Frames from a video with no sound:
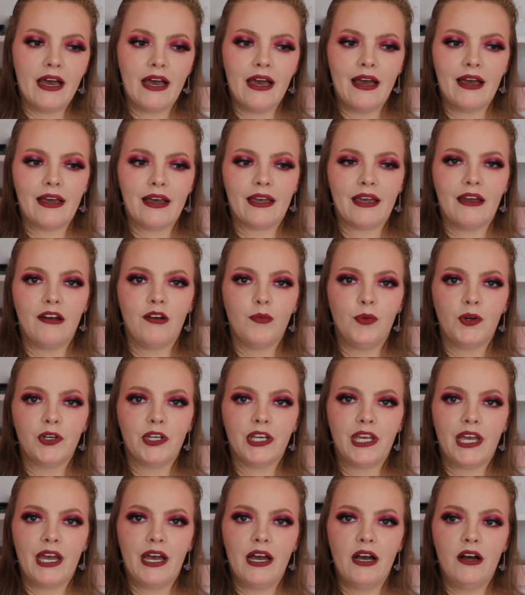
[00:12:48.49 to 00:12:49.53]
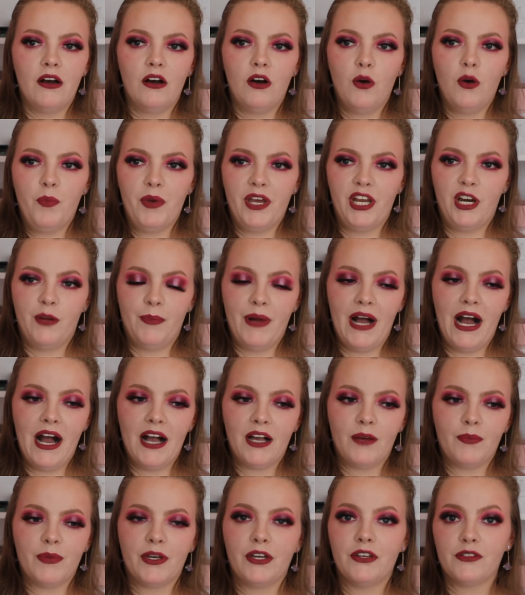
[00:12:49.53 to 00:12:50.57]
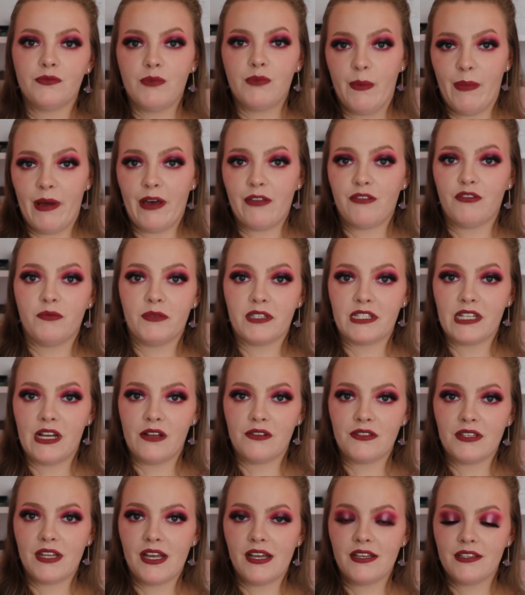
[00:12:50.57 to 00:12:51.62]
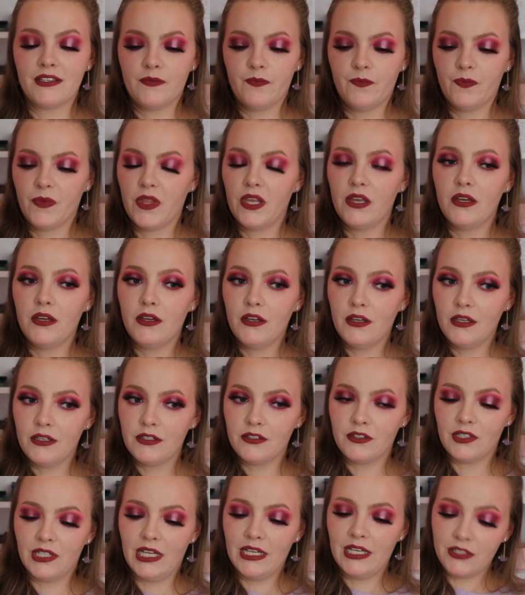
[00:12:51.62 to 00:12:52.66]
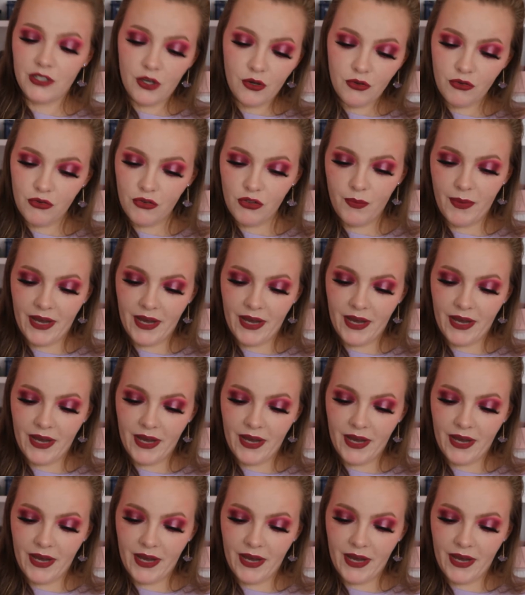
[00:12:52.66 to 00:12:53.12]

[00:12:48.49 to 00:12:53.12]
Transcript: hair care, and body care up in a bag because my bathroom is downstairs. So let's go through the